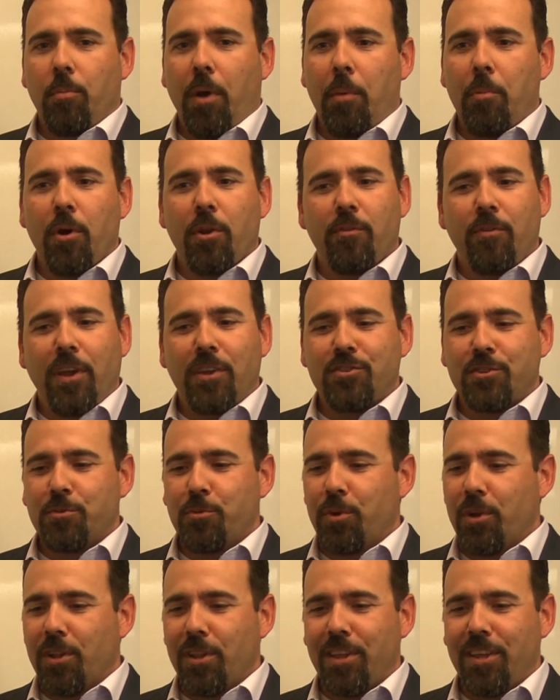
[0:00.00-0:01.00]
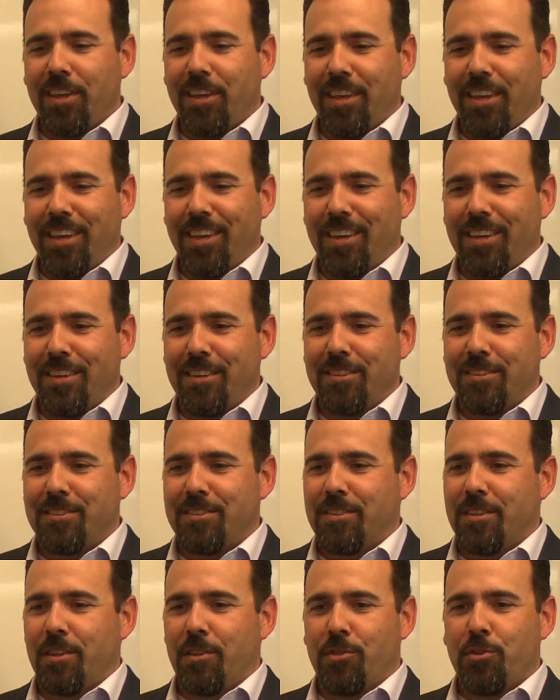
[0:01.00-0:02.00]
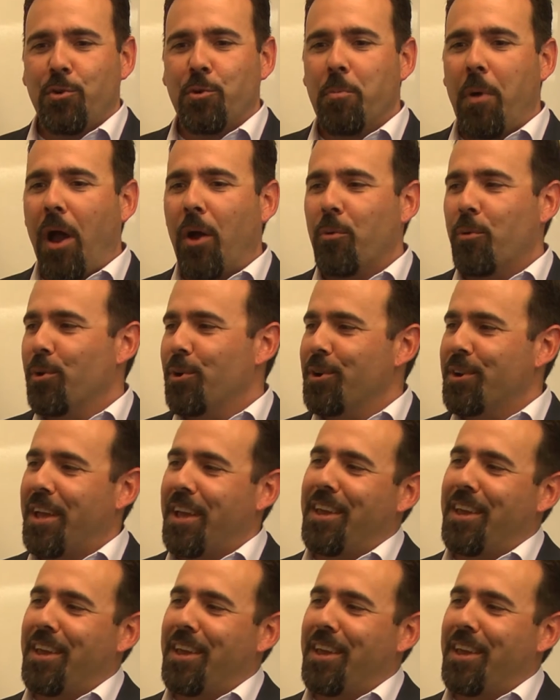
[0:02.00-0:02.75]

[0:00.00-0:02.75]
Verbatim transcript: my motivation really is through my work,